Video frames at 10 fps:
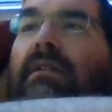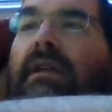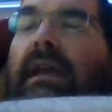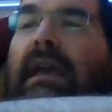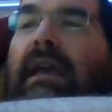
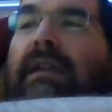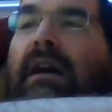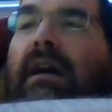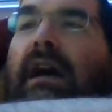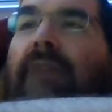And
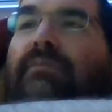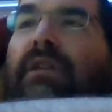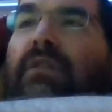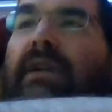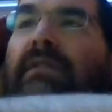I put
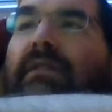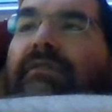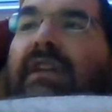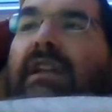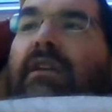a quick little
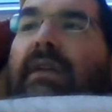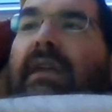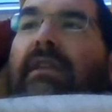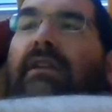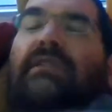video in
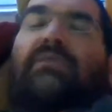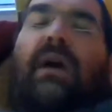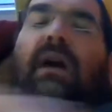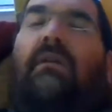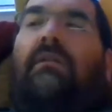there as
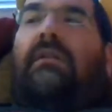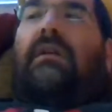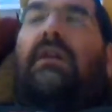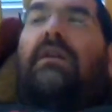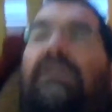well.
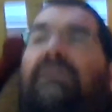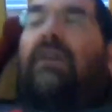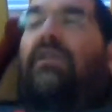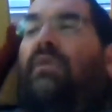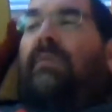Some
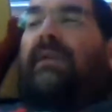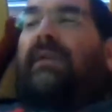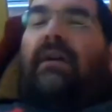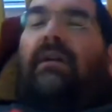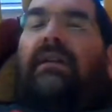other women in
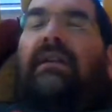American